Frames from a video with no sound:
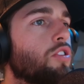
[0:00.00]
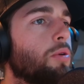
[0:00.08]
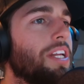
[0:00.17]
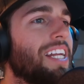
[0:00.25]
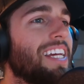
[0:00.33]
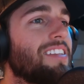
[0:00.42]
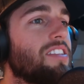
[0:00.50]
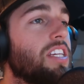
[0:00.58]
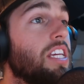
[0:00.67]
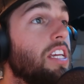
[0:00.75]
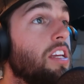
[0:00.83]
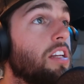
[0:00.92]

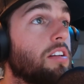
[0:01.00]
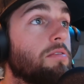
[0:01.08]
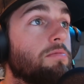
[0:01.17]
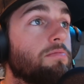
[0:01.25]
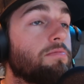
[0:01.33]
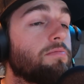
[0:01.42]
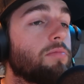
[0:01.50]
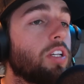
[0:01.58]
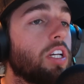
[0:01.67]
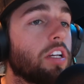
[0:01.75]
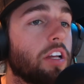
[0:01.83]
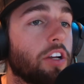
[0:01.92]
2019.
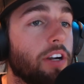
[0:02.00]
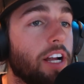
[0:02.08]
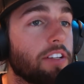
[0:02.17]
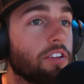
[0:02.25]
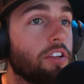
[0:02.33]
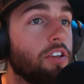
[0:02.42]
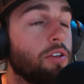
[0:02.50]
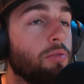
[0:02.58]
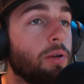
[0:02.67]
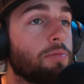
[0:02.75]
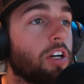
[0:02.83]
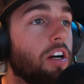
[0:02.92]
Congrats on the new
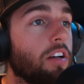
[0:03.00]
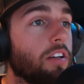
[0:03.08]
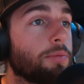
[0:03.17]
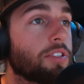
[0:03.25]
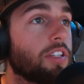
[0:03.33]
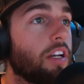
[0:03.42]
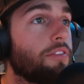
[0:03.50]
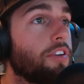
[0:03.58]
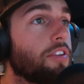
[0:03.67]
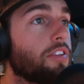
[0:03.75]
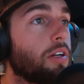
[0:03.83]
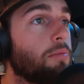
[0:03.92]
whip, dog. I'm excited for you
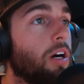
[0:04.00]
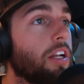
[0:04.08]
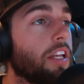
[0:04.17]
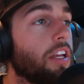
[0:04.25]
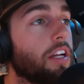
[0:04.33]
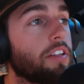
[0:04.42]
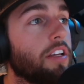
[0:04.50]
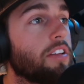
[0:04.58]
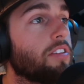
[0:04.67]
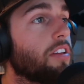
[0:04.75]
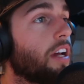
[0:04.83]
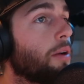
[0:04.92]
to start modding it. You got the
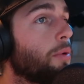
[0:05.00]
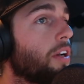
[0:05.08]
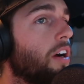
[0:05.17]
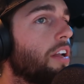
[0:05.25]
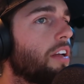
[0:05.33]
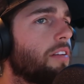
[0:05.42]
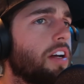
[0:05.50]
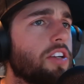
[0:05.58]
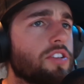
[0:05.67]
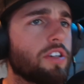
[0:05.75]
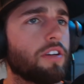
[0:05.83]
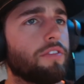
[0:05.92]
STI wing on it. I'm not
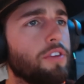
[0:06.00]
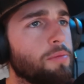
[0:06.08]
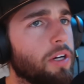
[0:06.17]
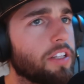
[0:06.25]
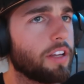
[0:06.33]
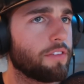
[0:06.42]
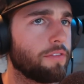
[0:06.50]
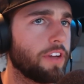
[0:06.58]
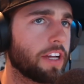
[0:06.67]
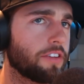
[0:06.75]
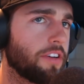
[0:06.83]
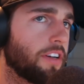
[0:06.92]
sure if you bought that from
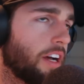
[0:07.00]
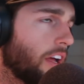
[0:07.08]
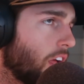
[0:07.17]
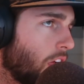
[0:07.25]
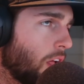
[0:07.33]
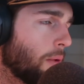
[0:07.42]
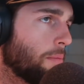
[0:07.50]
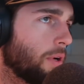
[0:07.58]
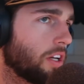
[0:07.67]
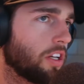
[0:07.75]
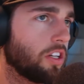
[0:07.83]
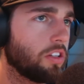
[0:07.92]
factory or not,
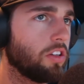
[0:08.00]
but good